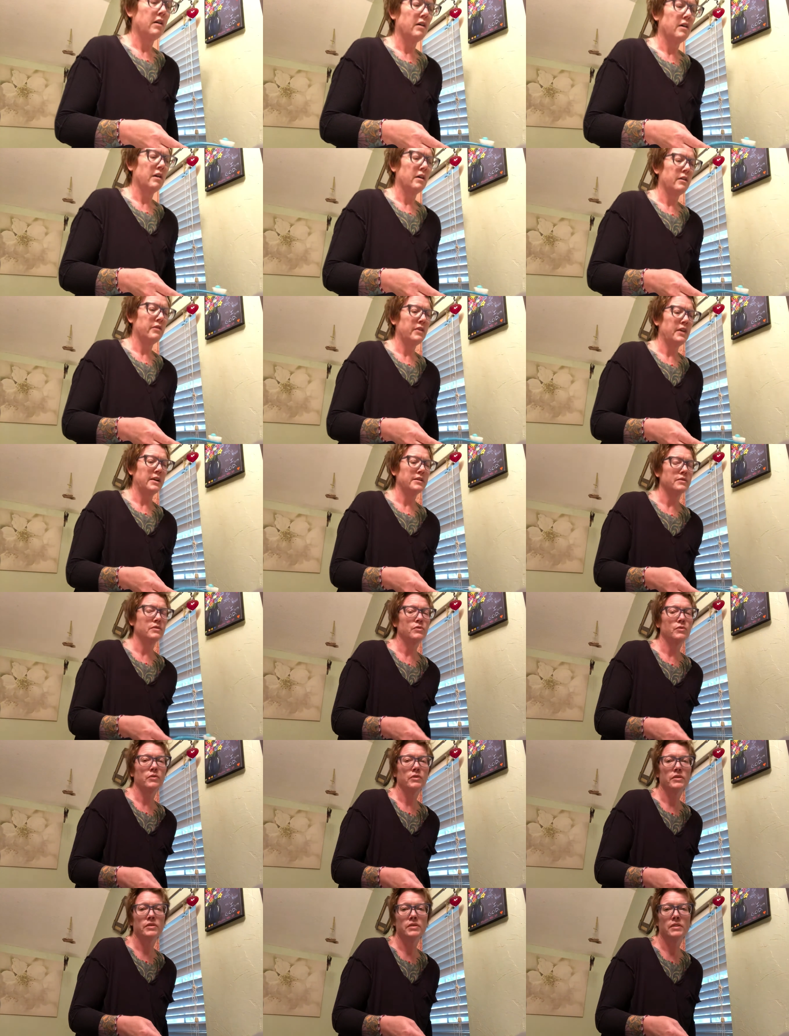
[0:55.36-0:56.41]
uh, that
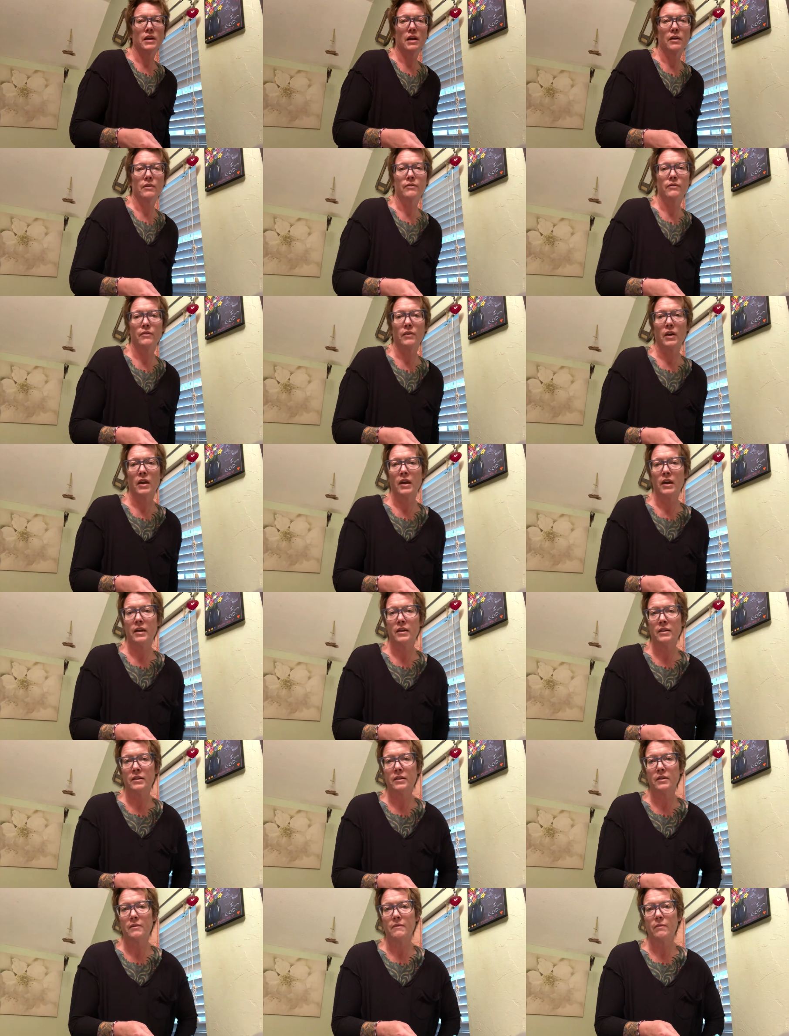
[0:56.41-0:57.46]
sort of stuff.
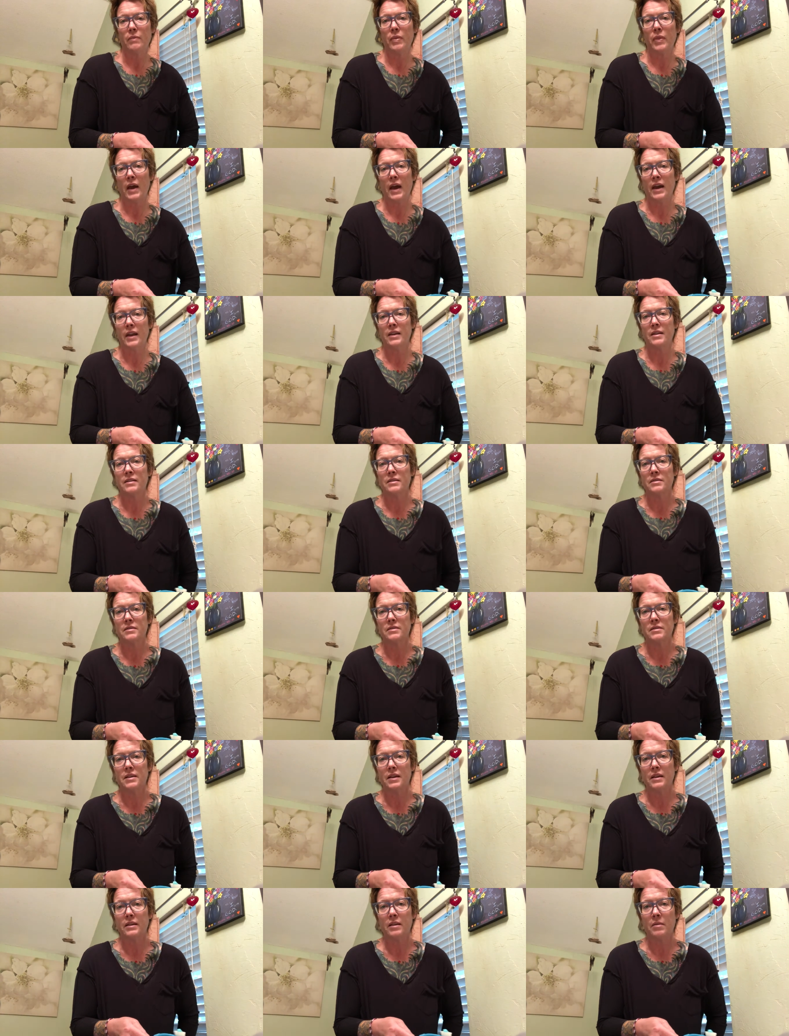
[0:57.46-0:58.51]
And that
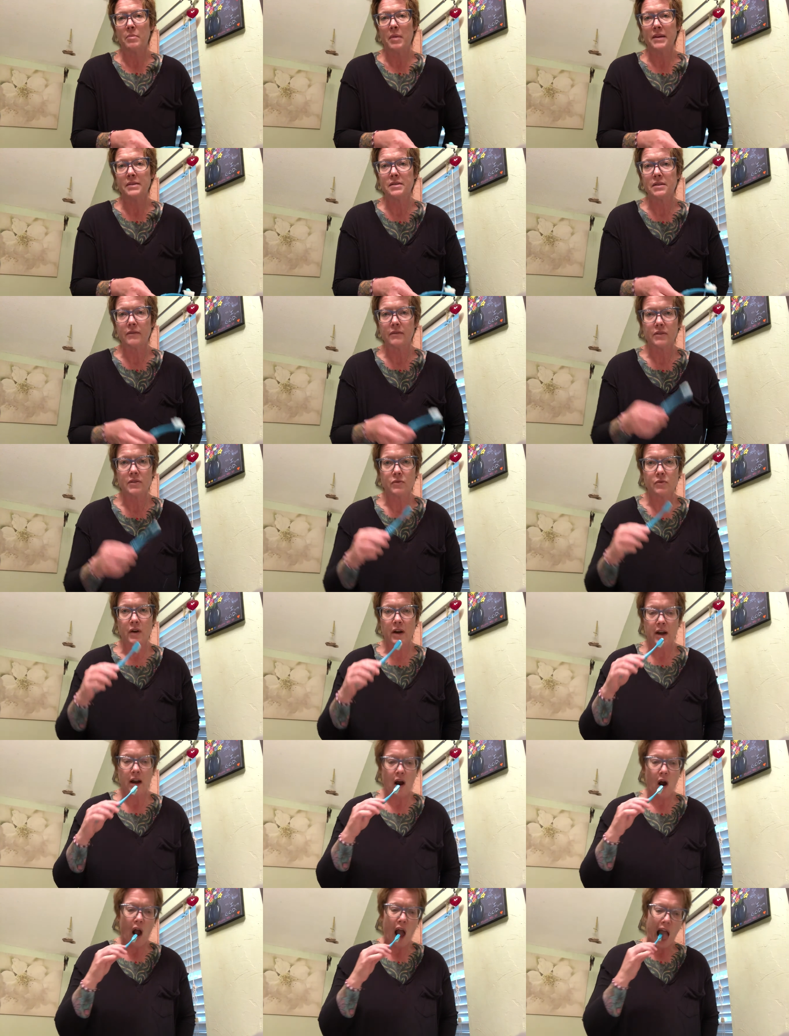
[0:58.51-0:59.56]
is getting the best of us
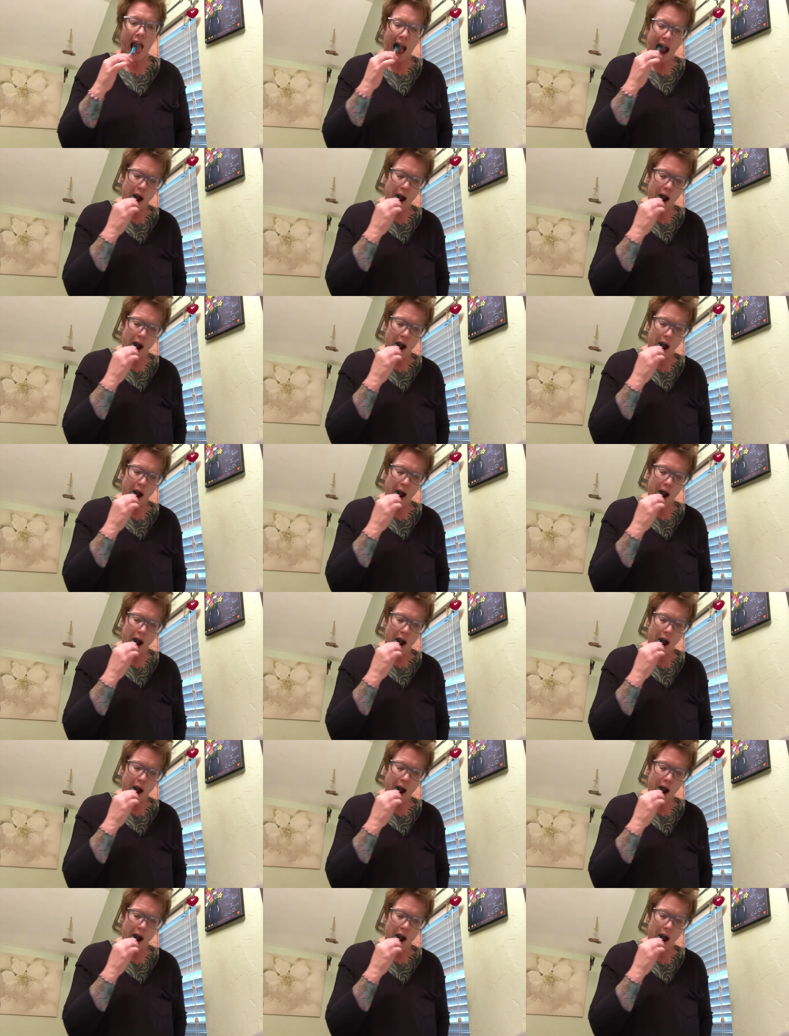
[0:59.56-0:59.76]
right now.